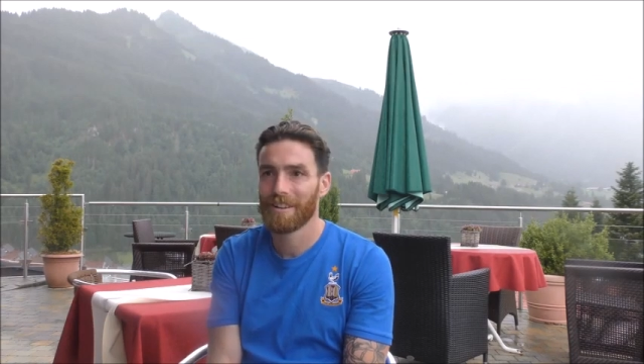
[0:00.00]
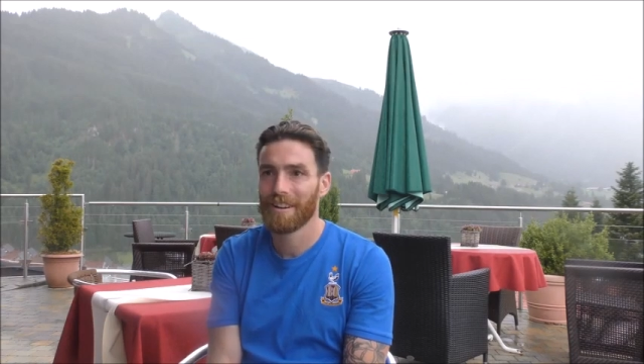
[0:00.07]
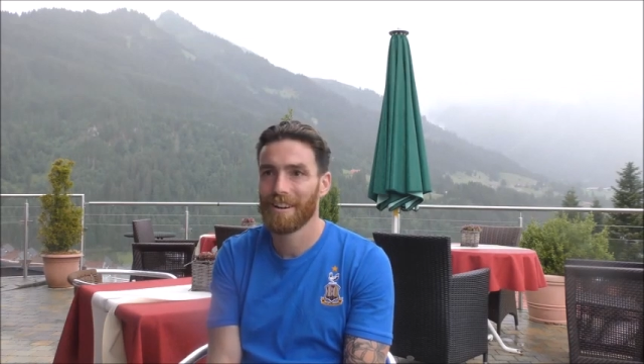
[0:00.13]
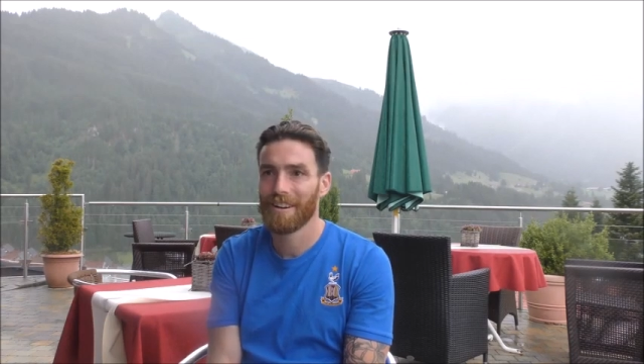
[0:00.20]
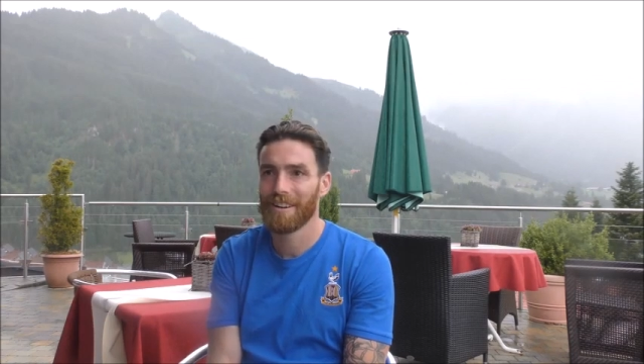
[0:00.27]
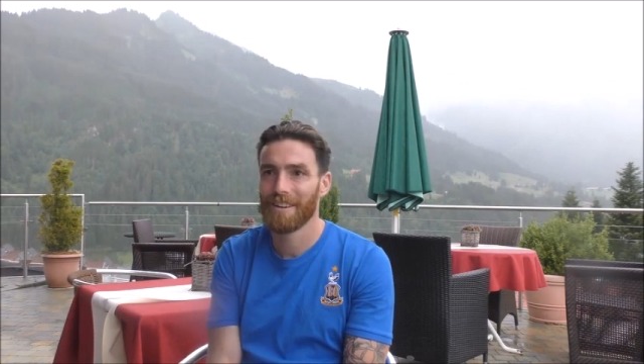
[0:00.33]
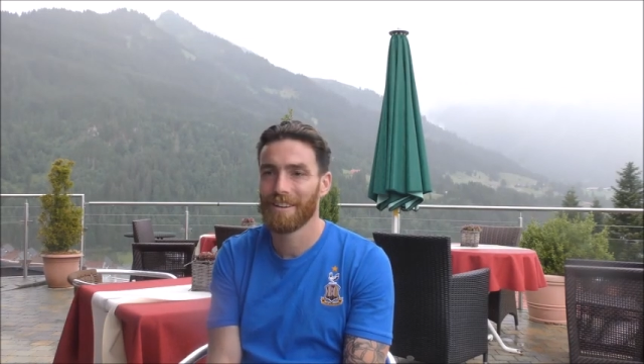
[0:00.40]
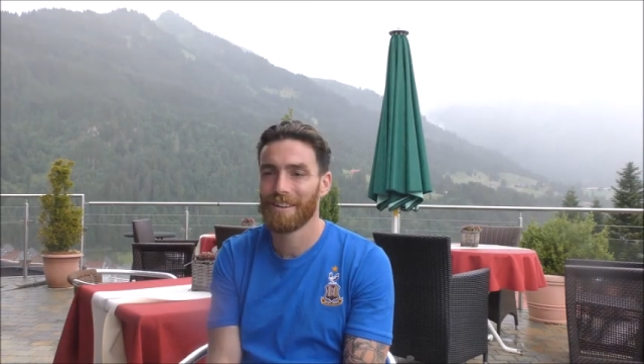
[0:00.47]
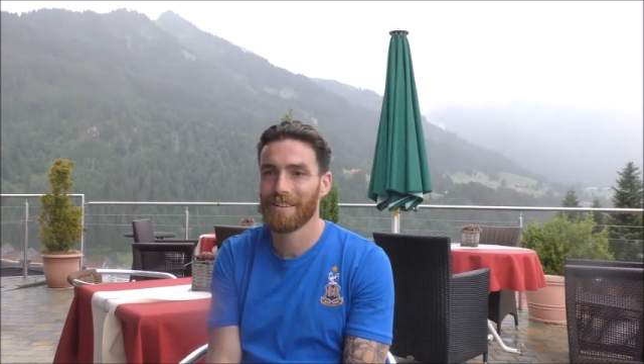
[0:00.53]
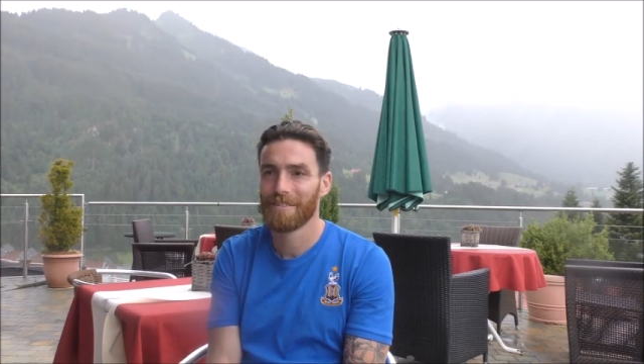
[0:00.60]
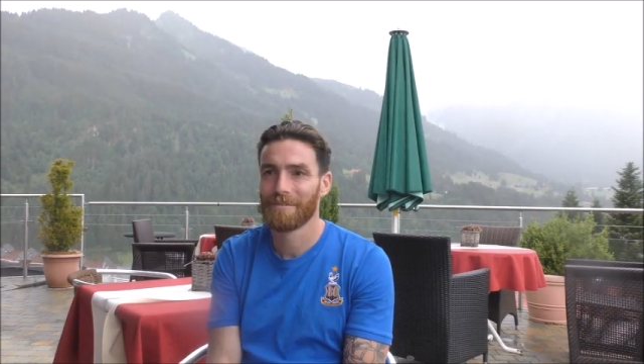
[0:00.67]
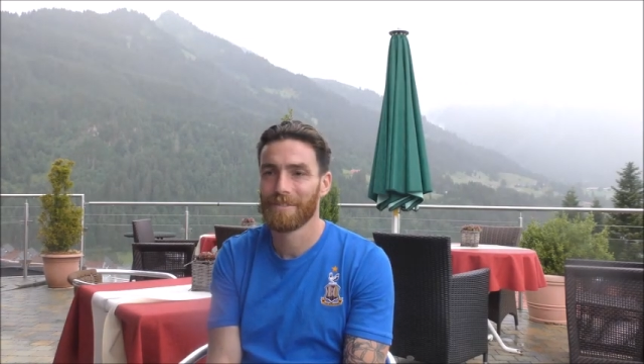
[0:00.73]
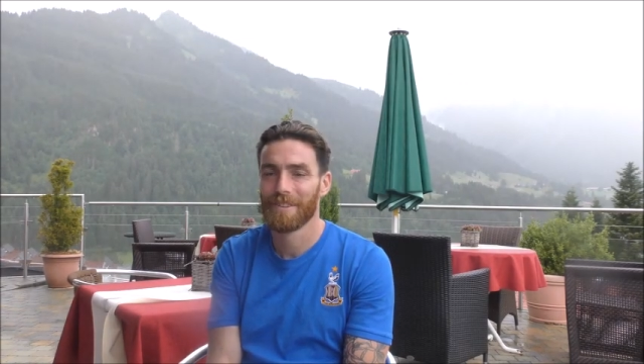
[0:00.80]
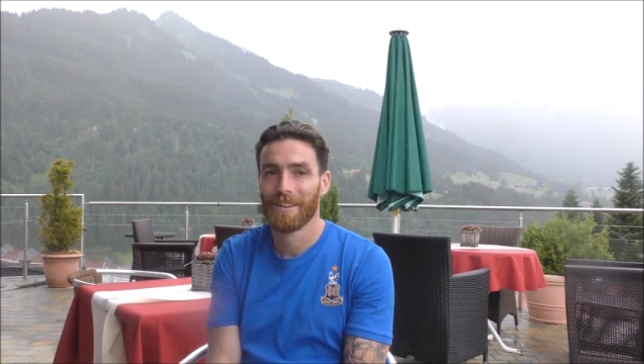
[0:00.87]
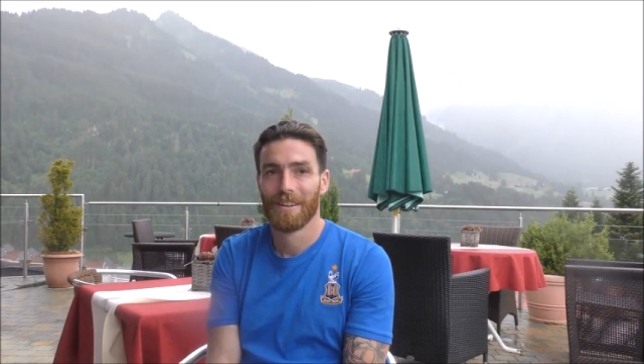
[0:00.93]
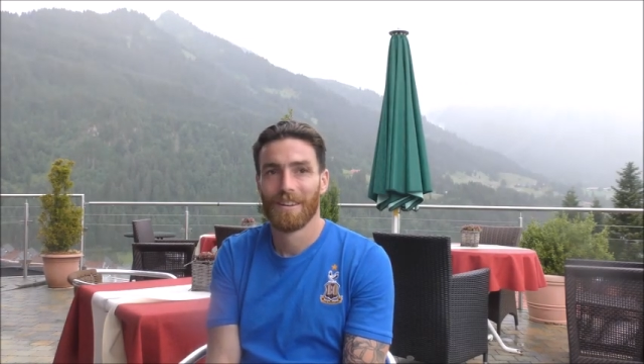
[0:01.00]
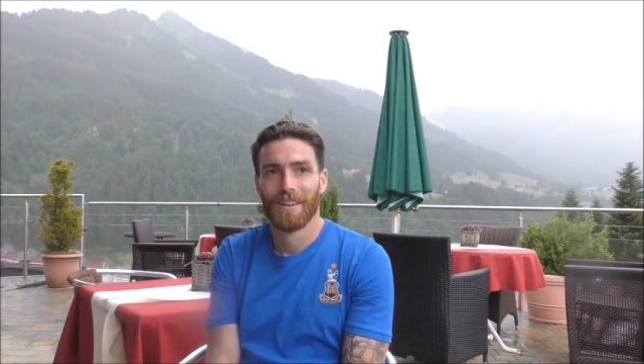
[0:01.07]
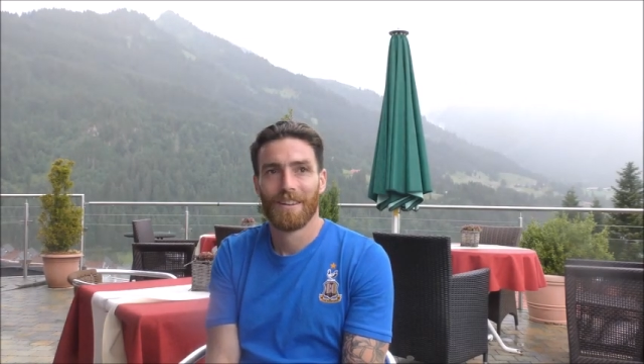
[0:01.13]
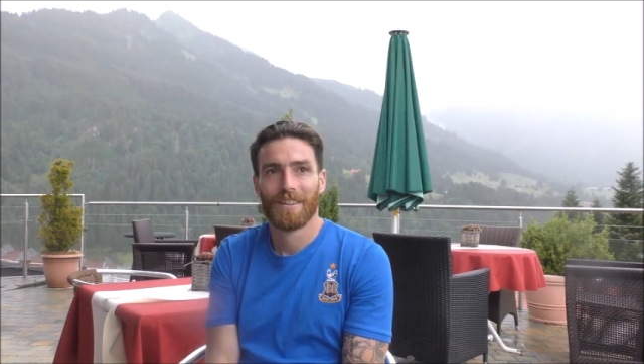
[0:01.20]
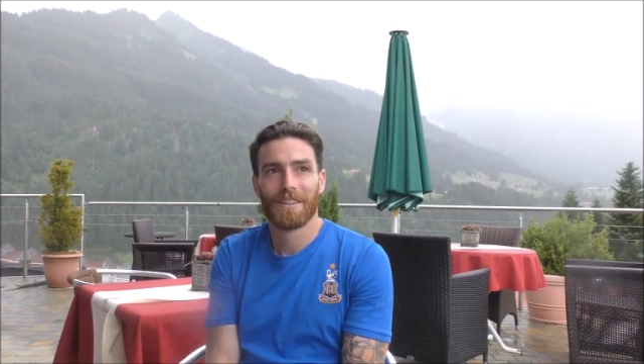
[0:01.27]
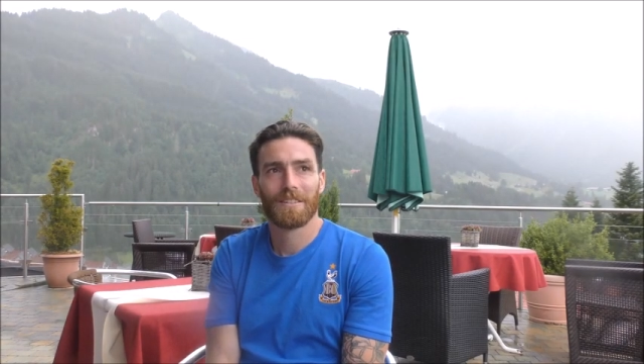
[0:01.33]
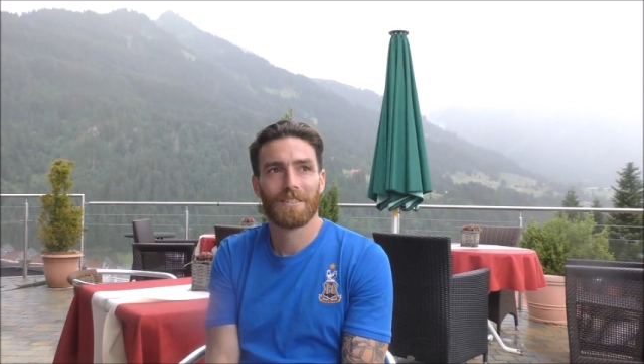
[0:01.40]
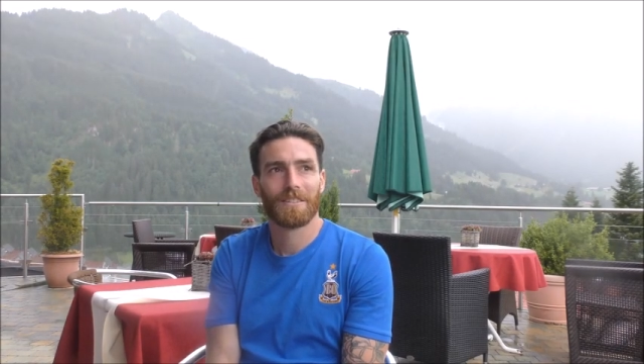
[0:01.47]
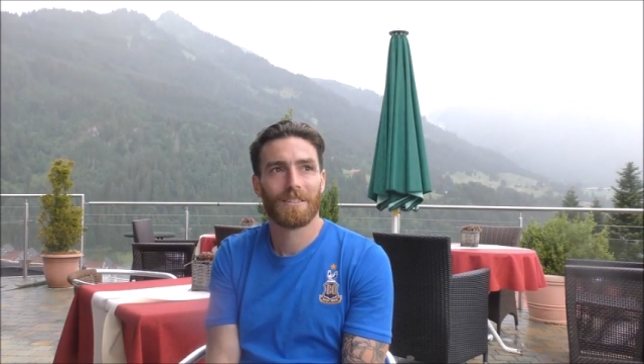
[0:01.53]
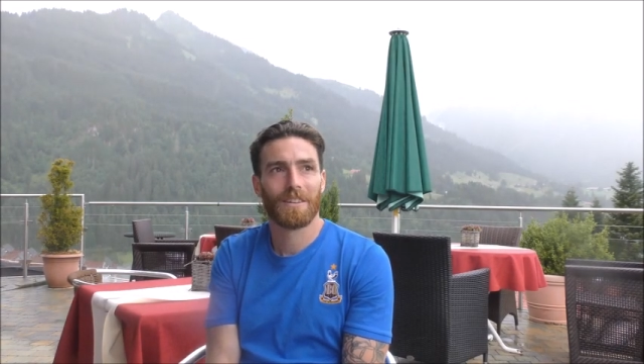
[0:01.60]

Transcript: Uh, it's